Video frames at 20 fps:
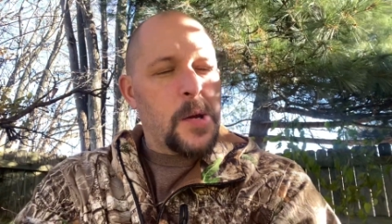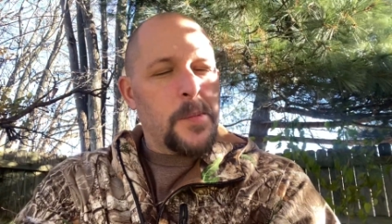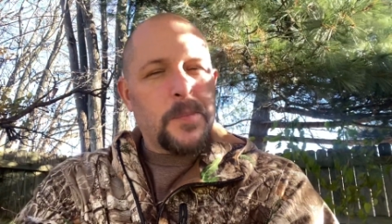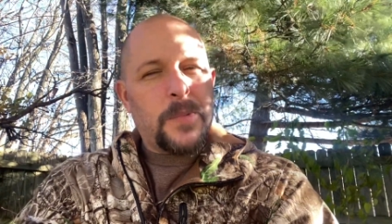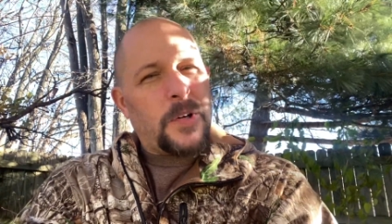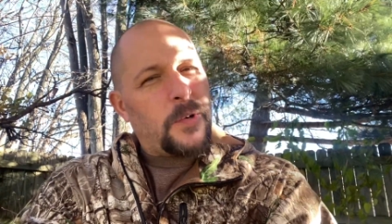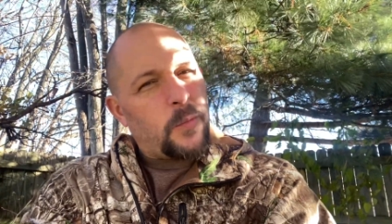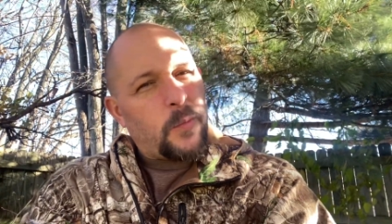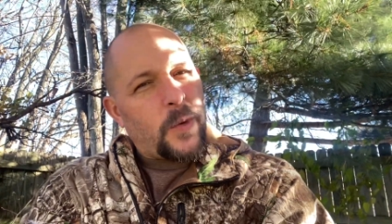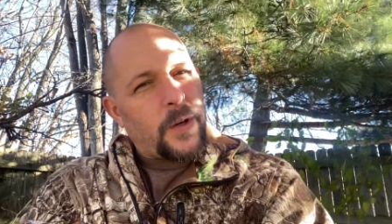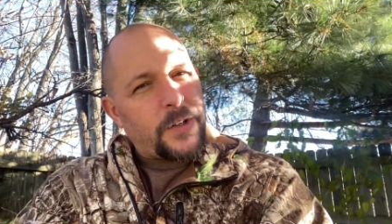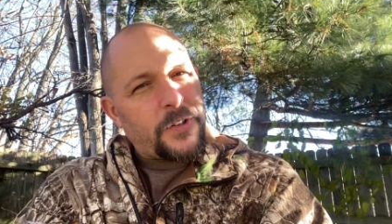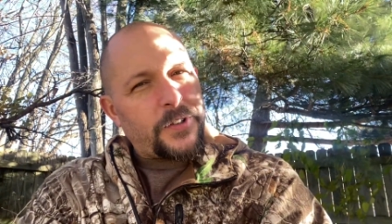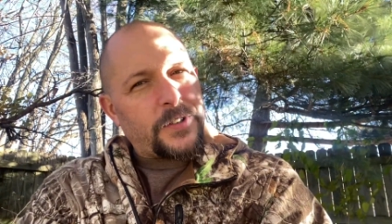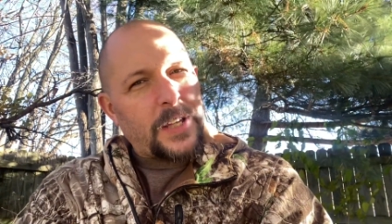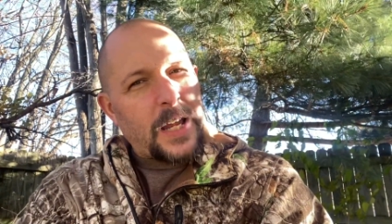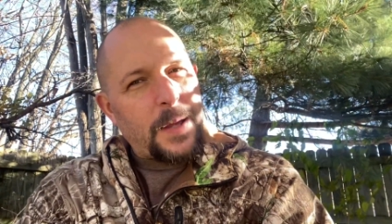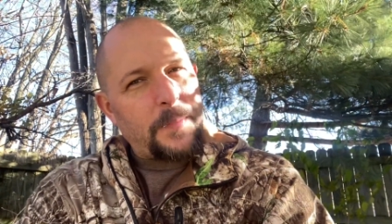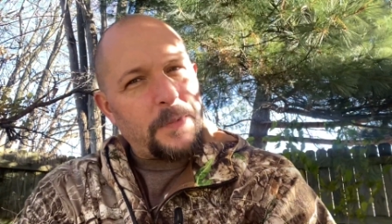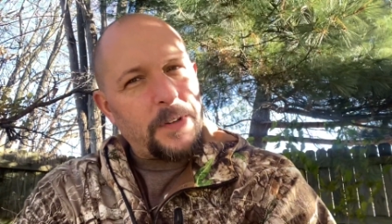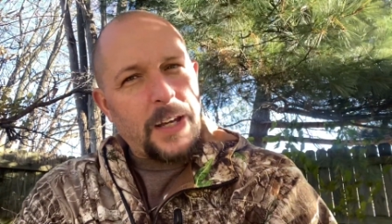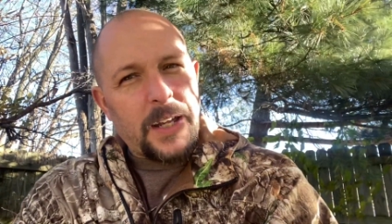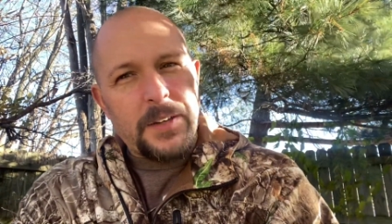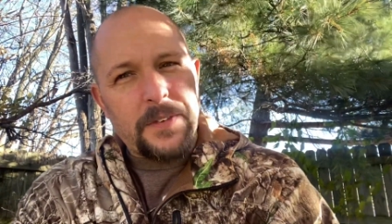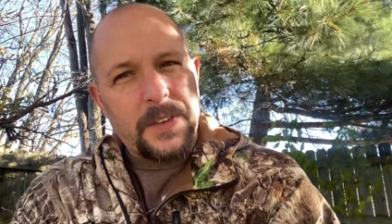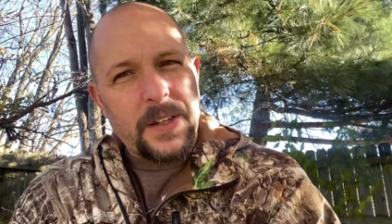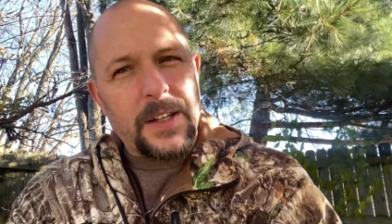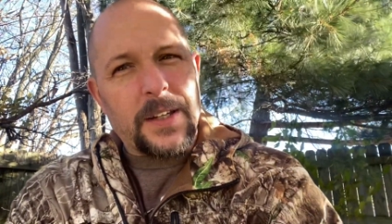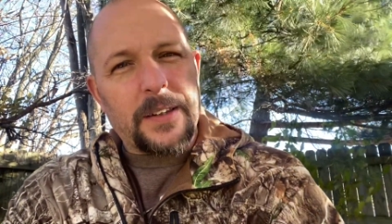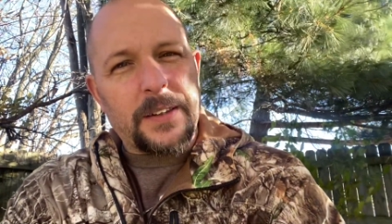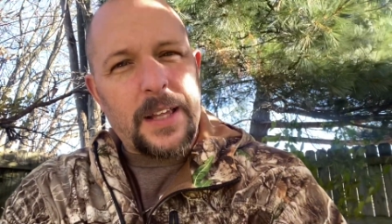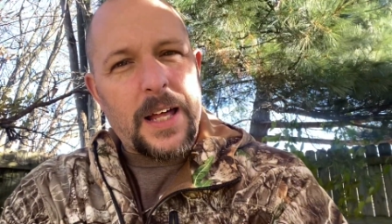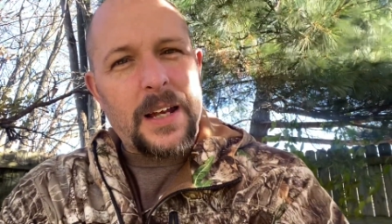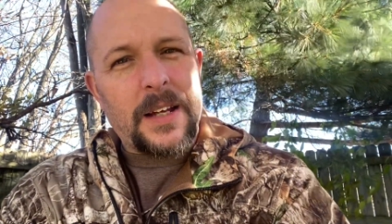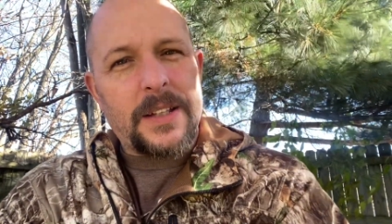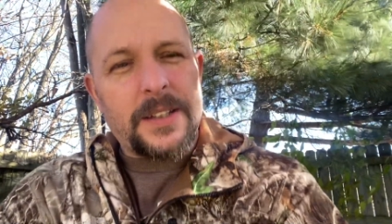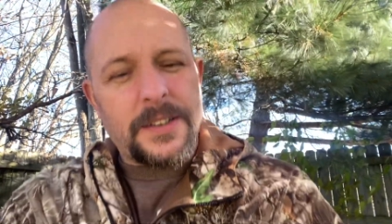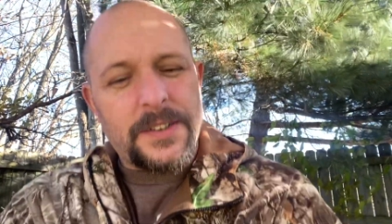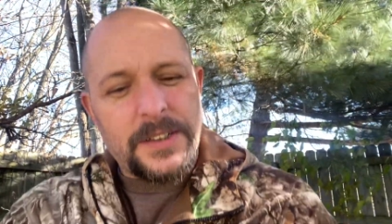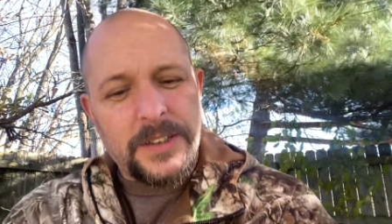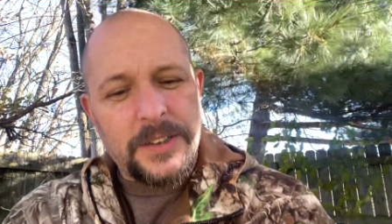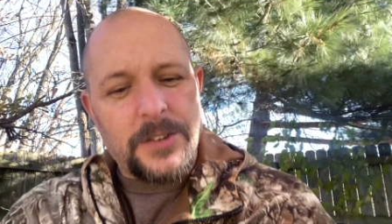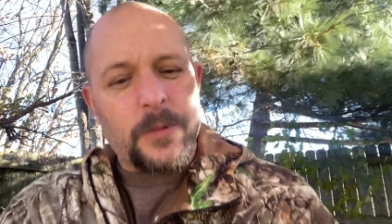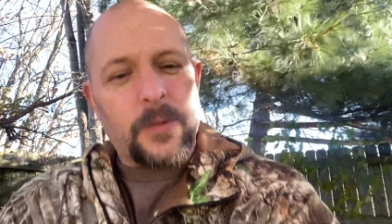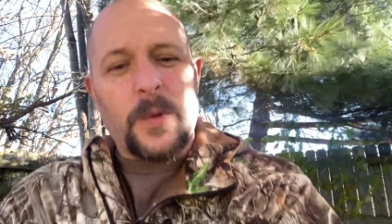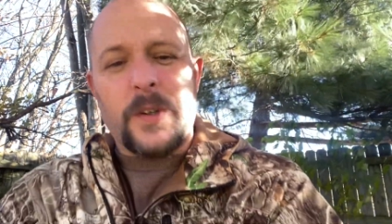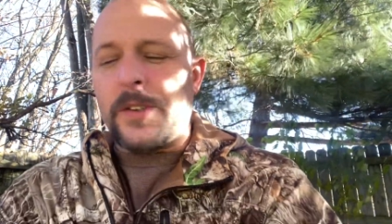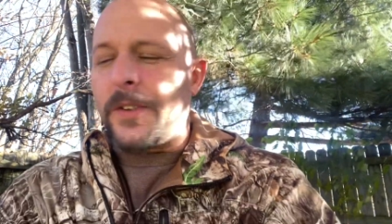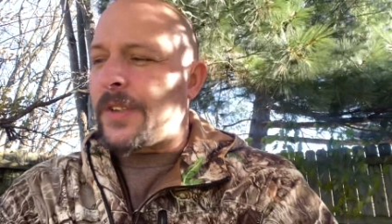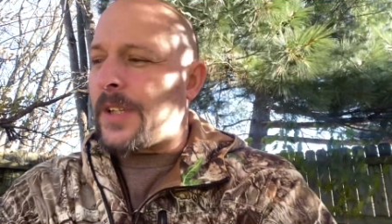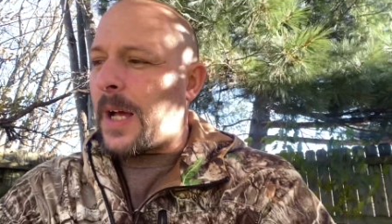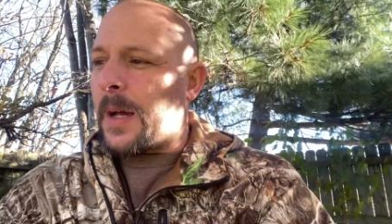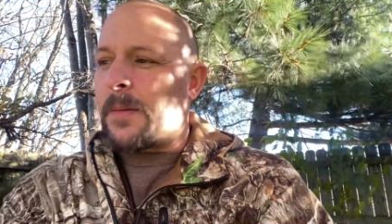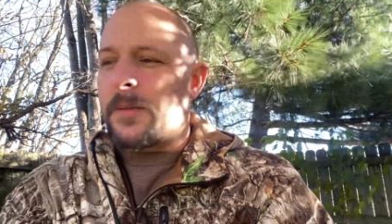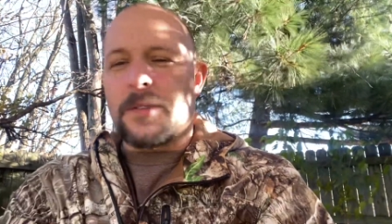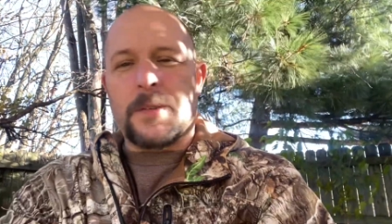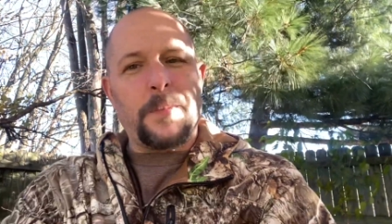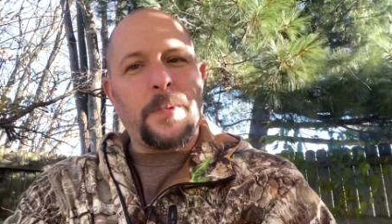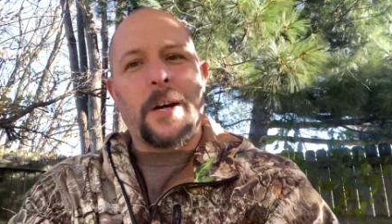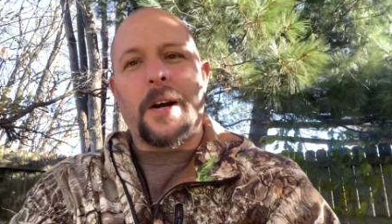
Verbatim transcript: But in wintertime, you got to think a lot of these things. Wintertime, it's going to be